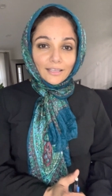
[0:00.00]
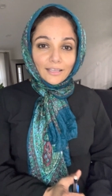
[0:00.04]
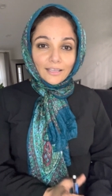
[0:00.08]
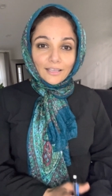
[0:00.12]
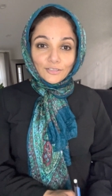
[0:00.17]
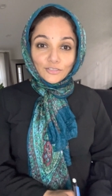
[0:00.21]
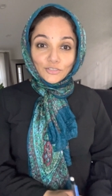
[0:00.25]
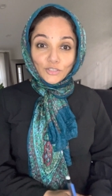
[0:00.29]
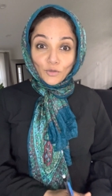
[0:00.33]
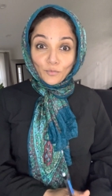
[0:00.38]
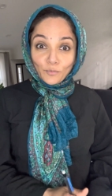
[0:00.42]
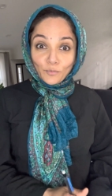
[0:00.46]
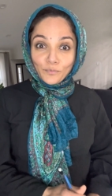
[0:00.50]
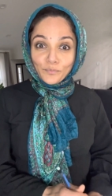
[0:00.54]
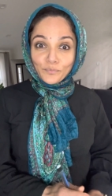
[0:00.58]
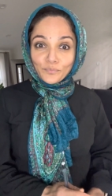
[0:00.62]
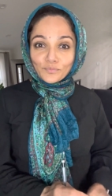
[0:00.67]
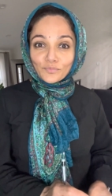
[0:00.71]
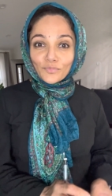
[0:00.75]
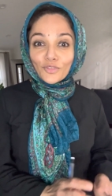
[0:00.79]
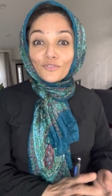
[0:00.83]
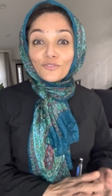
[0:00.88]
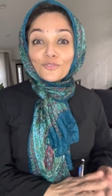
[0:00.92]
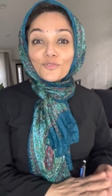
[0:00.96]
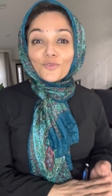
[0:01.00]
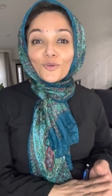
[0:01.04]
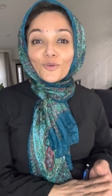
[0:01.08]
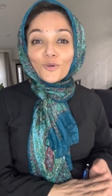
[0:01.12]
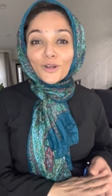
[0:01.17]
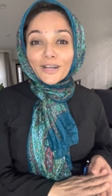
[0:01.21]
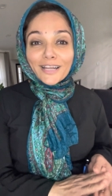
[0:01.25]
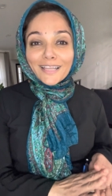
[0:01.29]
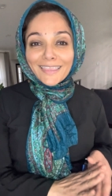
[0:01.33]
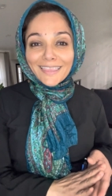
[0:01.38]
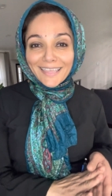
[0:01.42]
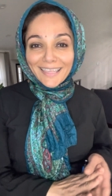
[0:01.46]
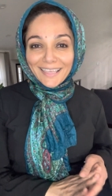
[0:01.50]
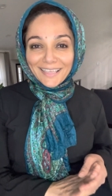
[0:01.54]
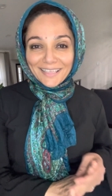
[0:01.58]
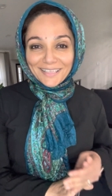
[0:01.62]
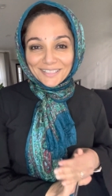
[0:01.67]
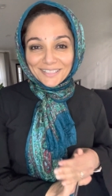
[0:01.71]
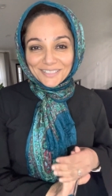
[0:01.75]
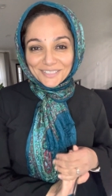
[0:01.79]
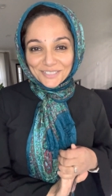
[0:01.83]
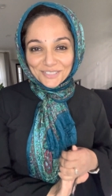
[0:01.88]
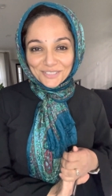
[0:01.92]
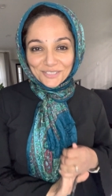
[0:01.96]
So 4
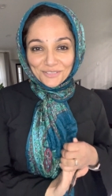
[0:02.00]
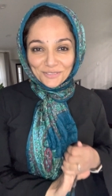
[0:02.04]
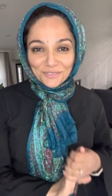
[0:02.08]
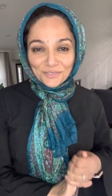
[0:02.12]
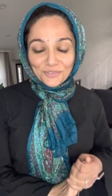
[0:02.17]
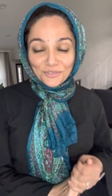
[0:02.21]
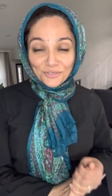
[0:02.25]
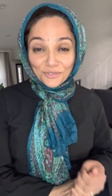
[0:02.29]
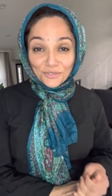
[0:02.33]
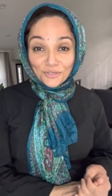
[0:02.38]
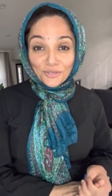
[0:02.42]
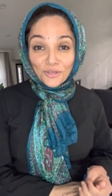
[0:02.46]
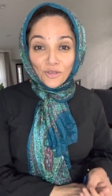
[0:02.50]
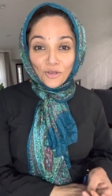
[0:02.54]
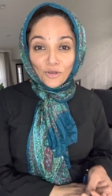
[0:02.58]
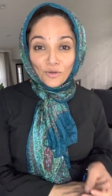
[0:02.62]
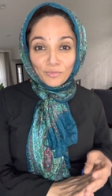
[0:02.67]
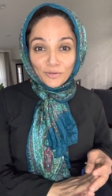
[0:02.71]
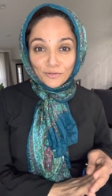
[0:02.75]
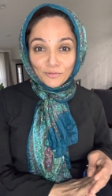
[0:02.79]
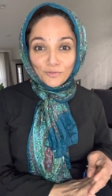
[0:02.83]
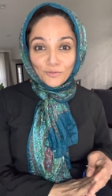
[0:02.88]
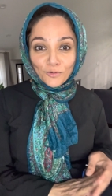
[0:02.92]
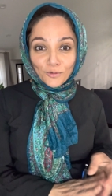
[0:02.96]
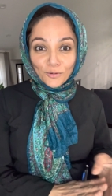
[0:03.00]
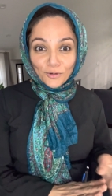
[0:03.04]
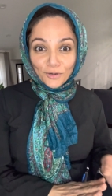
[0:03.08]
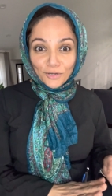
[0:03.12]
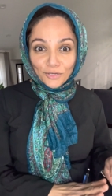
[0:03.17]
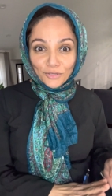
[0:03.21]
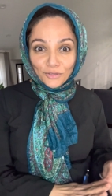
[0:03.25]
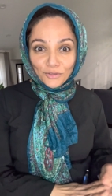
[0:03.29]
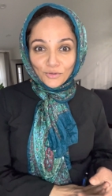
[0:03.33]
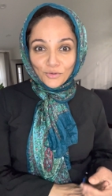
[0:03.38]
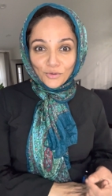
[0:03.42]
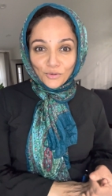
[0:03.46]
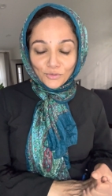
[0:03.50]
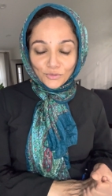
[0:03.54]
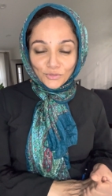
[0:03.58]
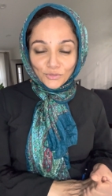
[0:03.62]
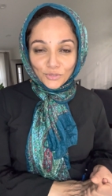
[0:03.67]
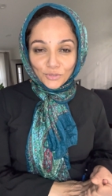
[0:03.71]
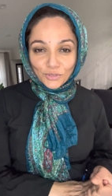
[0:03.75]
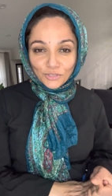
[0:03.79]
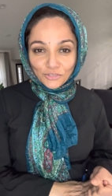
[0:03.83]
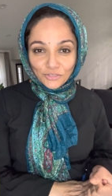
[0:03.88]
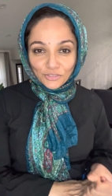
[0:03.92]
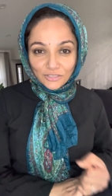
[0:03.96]
things to know before you go to
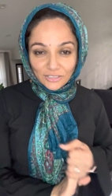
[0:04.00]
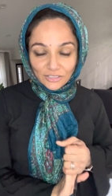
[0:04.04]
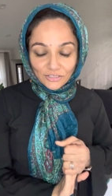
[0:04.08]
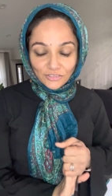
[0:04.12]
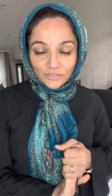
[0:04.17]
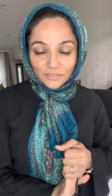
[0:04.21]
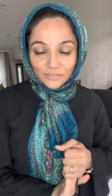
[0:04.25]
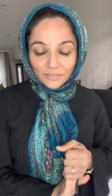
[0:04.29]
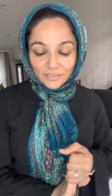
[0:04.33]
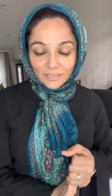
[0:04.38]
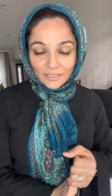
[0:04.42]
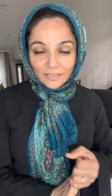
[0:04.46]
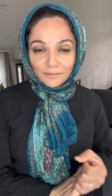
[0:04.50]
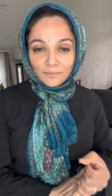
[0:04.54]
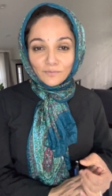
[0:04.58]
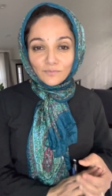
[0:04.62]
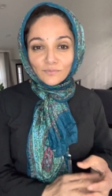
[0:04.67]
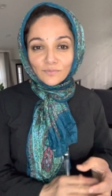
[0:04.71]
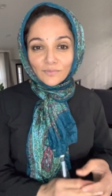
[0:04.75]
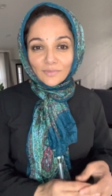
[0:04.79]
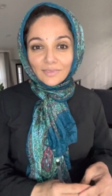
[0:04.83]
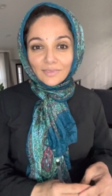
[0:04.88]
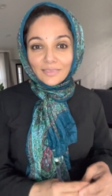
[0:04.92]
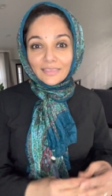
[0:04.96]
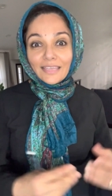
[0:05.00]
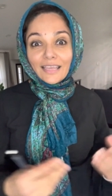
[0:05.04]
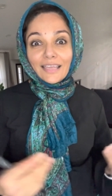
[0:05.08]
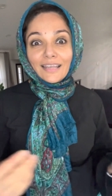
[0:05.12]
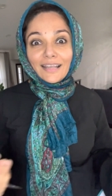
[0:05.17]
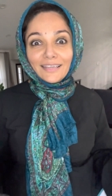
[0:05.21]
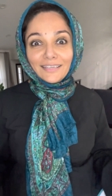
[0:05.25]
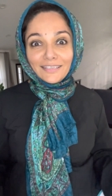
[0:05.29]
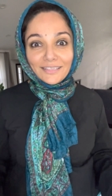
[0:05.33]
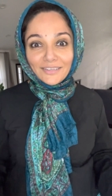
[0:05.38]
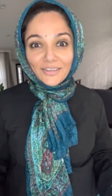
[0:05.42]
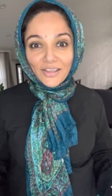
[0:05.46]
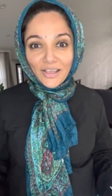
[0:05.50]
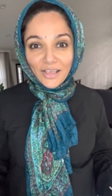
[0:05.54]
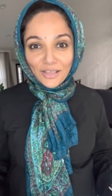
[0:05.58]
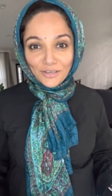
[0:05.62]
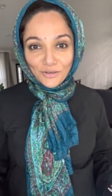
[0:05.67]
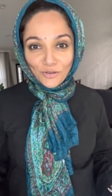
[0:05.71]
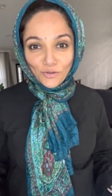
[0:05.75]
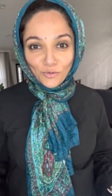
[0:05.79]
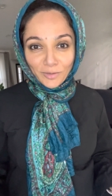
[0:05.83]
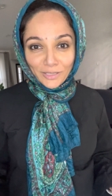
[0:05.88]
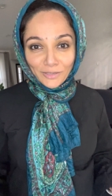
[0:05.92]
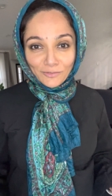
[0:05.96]
a judicial sale that I did not
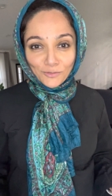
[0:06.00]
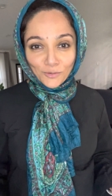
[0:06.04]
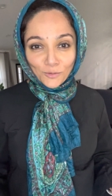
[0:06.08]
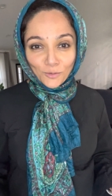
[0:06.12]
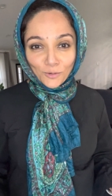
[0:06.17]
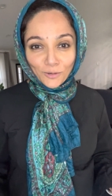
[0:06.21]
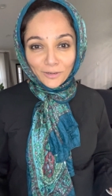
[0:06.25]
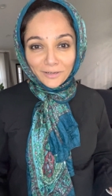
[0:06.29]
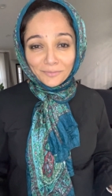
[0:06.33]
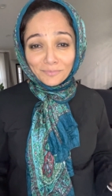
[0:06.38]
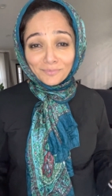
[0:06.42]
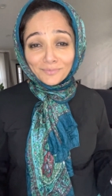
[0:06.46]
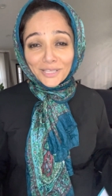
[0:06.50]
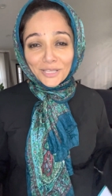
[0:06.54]
know before.